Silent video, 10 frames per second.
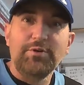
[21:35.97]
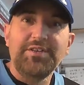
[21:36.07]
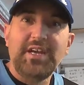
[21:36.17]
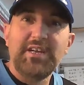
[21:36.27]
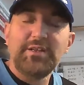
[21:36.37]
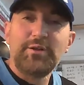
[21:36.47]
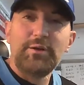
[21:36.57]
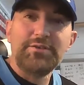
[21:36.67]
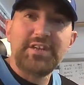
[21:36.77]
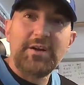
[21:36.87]
we're taking the
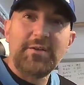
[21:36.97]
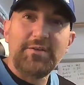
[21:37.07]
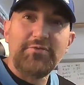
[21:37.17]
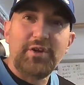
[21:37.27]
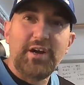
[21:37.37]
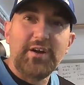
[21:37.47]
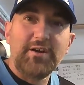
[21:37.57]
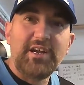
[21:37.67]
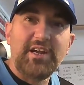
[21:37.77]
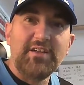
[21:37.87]
clothes out of the
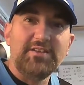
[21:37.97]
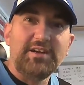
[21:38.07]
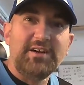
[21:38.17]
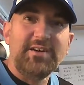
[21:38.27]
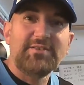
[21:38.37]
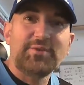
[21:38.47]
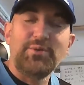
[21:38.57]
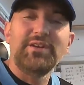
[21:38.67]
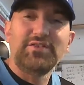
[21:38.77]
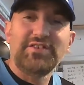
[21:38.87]
dryer, and so
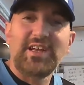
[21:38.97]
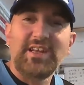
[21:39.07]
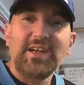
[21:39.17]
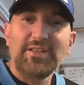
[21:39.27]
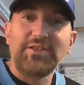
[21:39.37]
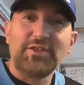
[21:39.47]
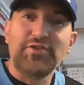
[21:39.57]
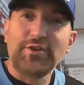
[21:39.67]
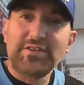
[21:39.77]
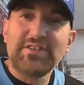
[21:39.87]
we could just say that the
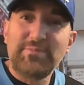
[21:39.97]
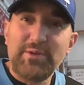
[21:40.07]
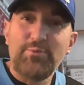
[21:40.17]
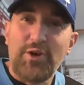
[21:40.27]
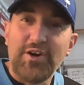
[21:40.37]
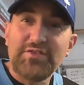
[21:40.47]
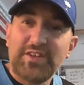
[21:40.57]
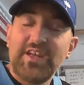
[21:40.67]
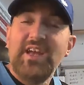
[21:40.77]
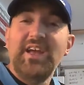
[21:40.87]
jerseys have been washed,